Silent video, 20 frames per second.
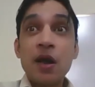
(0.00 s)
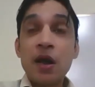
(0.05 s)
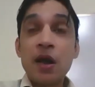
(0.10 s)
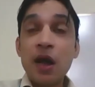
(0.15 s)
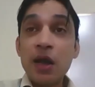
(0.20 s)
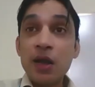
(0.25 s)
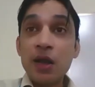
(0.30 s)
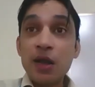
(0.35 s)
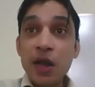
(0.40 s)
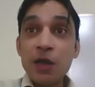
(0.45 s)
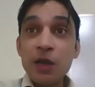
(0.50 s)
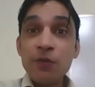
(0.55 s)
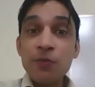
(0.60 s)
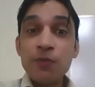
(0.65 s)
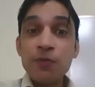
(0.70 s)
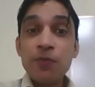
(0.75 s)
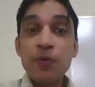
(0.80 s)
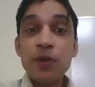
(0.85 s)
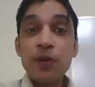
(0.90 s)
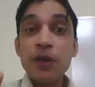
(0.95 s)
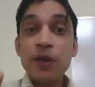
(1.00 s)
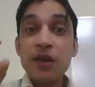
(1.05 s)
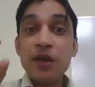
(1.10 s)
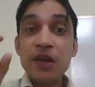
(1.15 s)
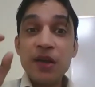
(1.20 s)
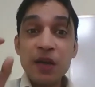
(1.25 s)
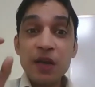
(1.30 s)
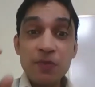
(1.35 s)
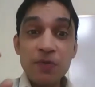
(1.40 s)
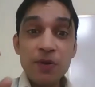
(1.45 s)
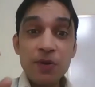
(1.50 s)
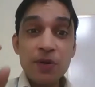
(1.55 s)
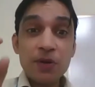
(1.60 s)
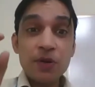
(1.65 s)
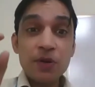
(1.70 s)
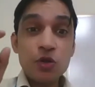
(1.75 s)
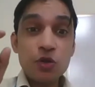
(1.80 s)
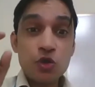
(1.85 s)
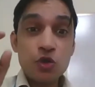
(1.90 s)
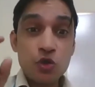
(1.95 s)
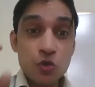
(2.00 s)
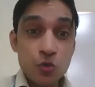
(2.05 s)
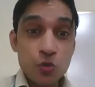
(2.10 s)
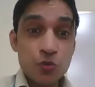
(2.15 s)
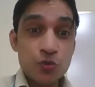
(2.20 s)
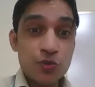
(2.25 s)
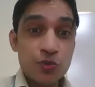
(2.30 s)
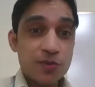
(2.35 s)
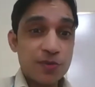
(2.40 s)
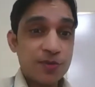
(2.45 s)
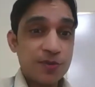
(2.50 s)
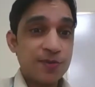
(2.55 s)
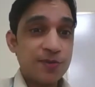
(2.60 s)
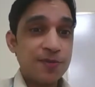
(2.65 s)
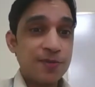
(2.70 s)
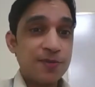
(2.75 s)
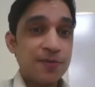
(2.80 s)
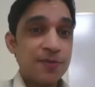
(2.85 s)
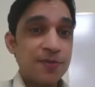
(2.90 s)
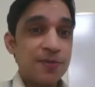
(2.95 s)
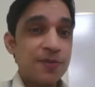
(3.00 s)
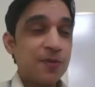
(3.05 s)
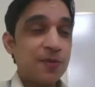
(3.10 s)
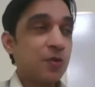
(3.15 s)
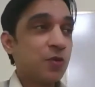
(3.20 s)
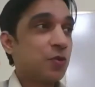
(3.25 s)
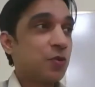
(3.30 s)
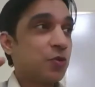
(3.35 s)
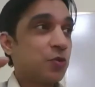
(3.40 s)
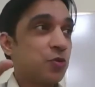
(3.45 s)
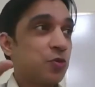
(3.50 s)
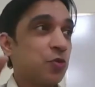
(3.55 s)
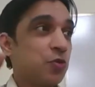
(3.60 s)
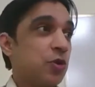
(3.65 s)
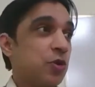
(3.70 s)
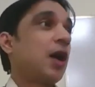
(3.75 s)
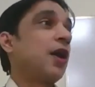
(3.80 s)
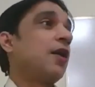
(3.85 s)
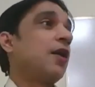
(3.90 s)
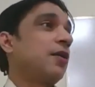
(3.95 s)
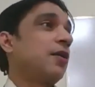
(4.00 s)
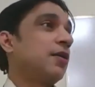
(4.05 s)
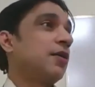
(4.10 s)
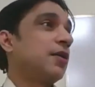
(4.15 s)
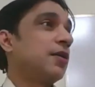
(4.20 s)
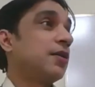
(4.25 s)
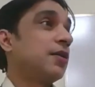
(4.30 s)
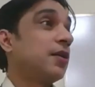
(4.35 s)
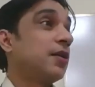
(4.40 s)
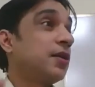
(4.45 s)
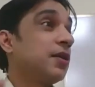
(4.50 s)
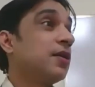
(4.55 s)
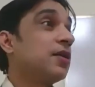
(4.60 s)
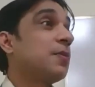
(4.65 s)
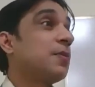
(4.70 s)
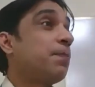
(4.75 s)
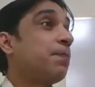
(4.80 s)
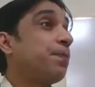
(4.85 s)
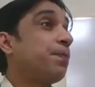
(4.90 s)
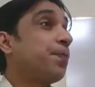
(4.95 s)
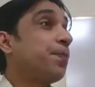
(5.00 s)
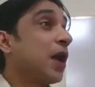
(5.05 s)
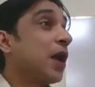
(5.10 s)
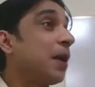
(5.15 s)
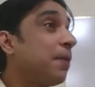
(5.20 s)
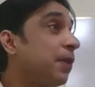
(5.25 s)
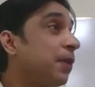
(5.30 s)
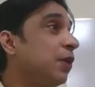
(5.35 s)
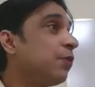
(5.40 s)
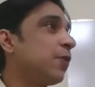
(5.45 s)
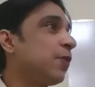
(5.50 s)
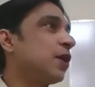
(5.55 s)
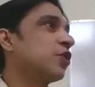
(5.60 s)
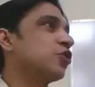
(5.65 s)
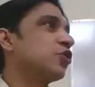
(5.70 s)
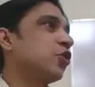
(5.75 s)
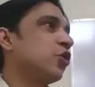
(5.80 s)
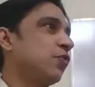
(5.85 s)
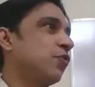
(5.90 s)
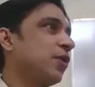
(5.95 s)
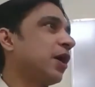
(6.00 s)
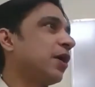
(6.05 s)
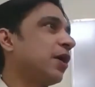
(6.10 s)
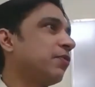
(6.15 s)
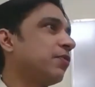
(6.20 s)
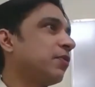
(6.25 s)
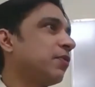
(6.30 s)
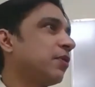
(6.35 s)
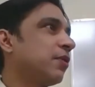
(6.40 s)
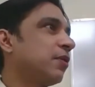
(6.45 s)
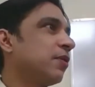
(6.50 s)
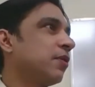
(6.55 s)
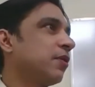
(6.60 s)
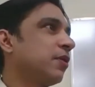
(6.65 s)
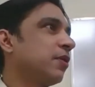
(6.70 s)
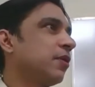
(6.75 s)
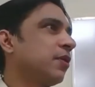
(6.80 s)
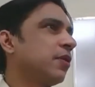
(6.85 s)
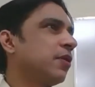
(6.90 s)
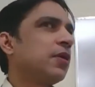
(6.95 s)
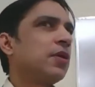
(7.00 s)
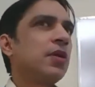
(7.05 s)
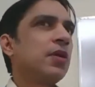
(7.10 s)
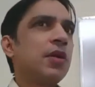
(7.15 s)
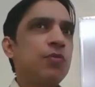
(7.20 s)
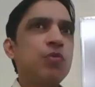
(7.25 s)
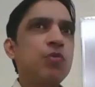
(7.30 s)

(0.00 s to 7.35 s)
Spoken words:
a life never choose to die. It's a primary function of life. If